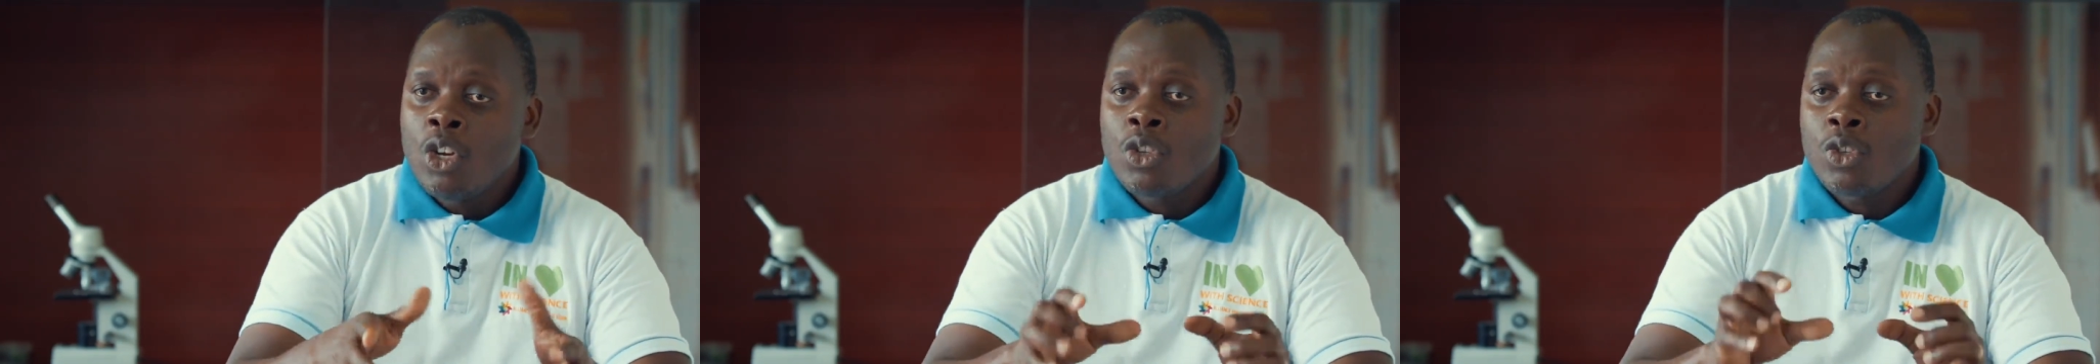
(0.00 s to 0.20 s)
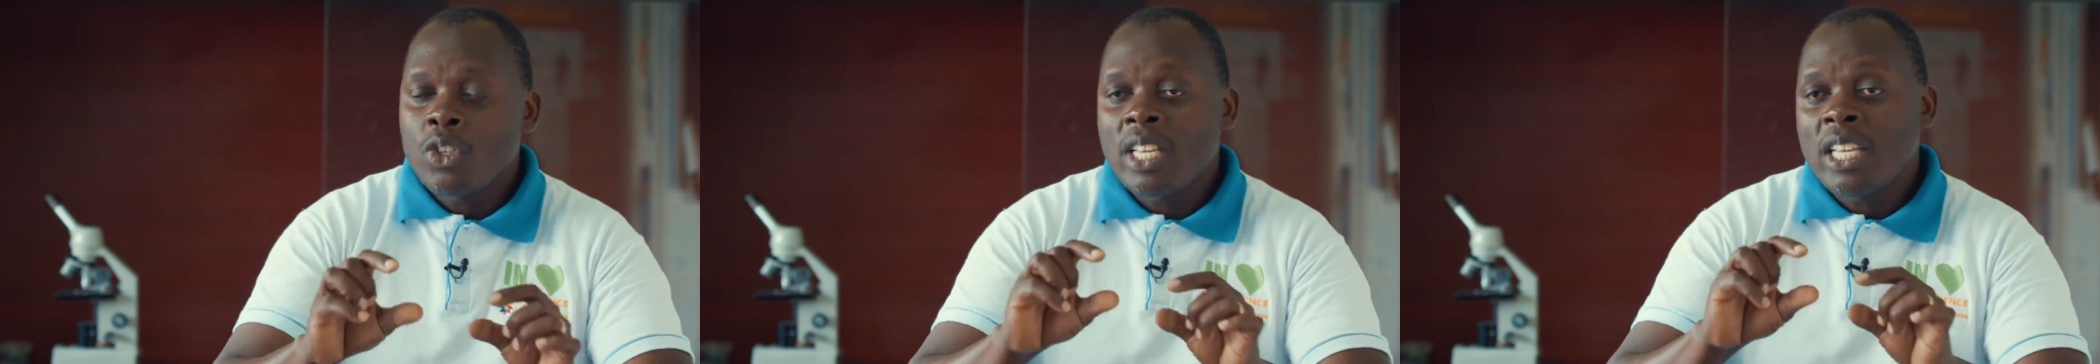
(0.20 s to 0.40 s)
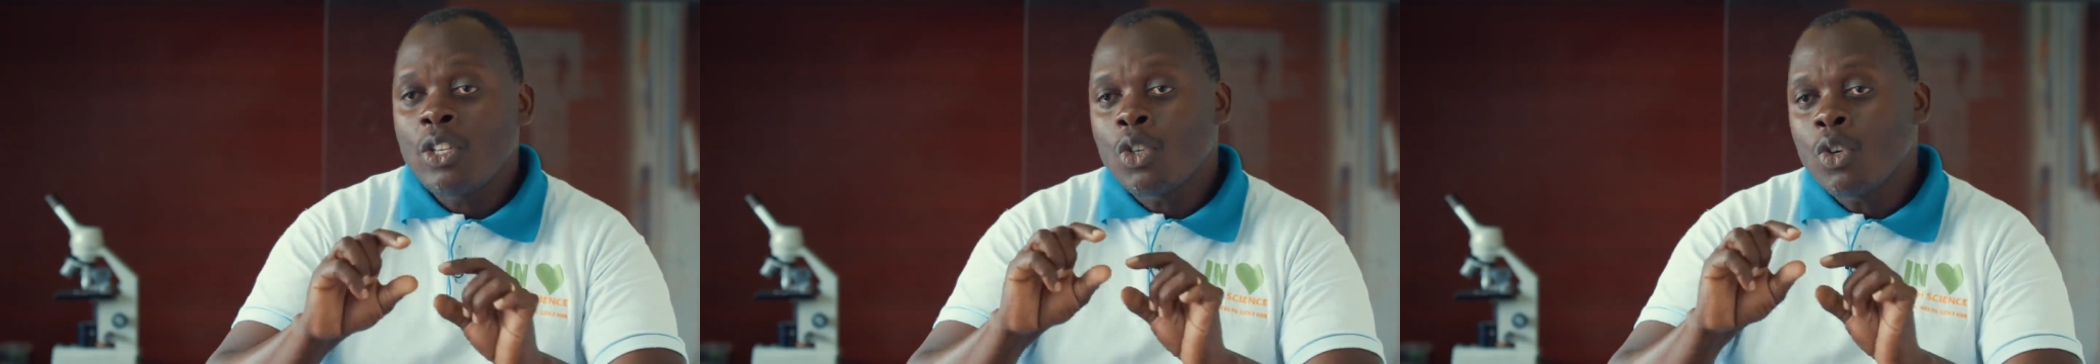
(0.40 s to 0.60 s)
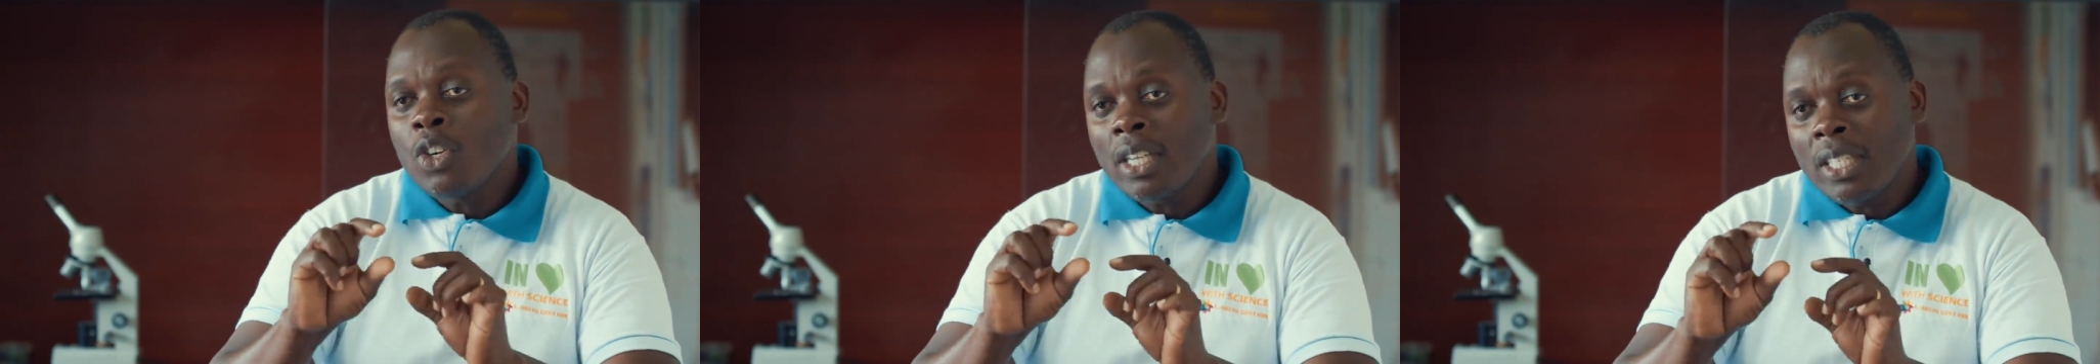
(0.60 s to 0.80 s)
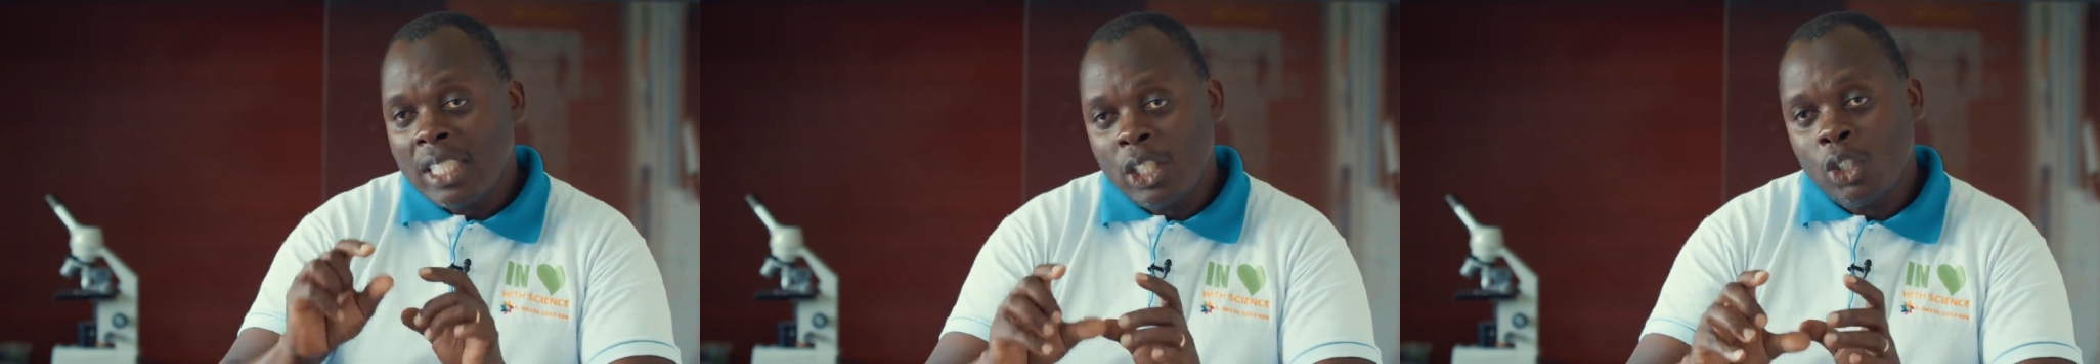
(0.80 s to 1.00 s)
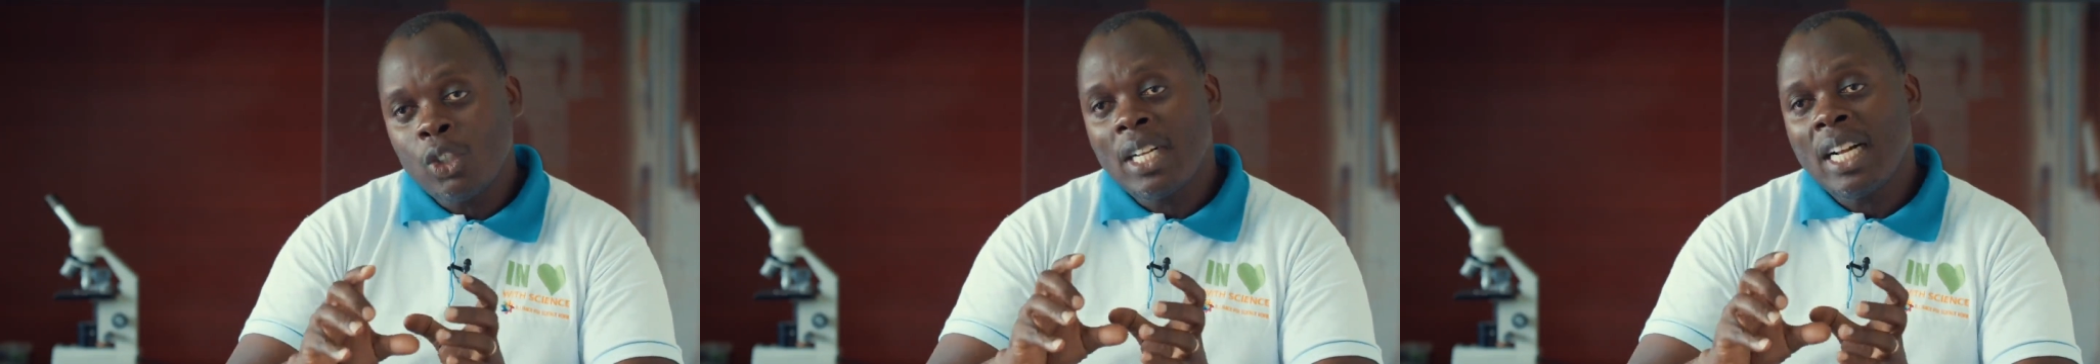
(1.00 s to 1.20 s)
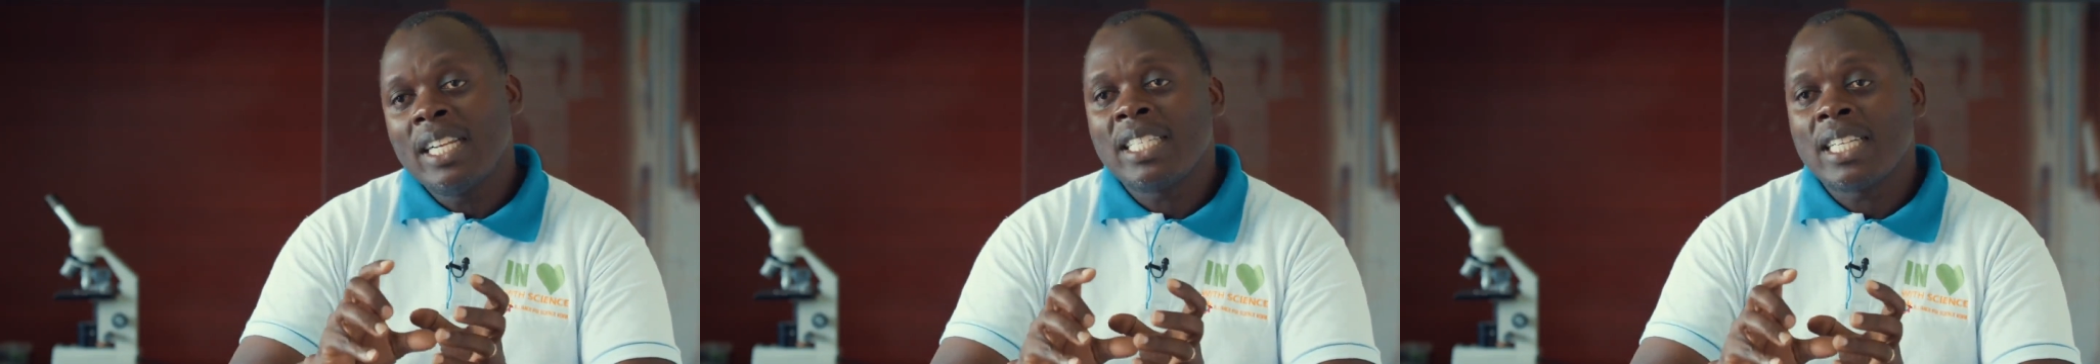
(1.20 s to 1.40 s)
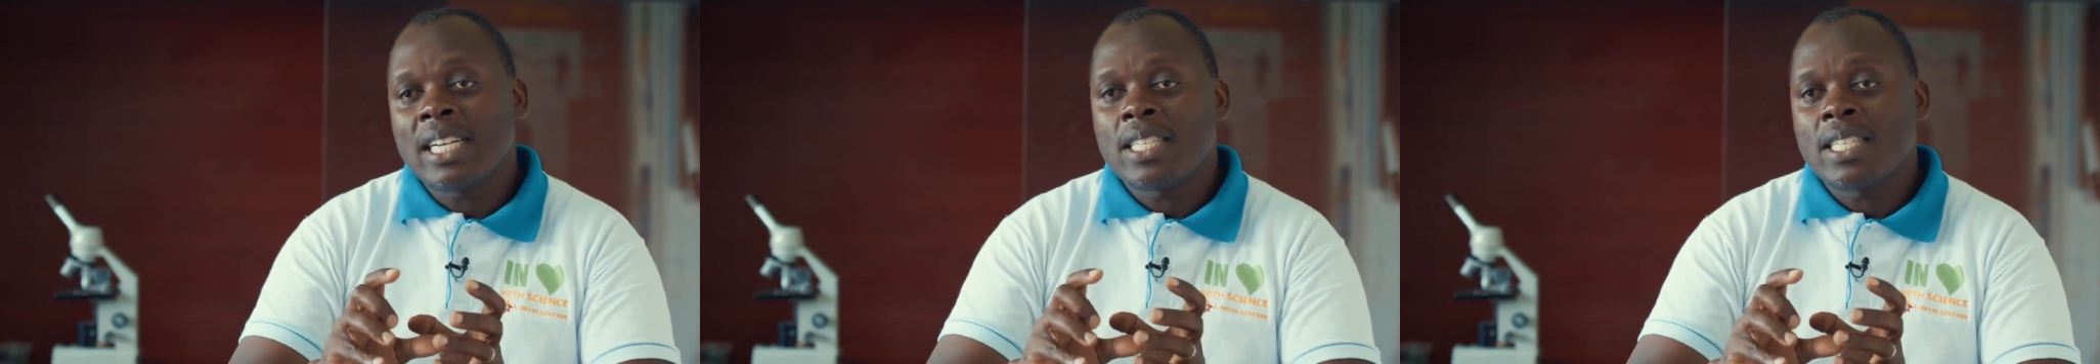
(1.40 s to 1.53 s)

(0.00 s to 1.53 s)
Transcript: So they took tissue culture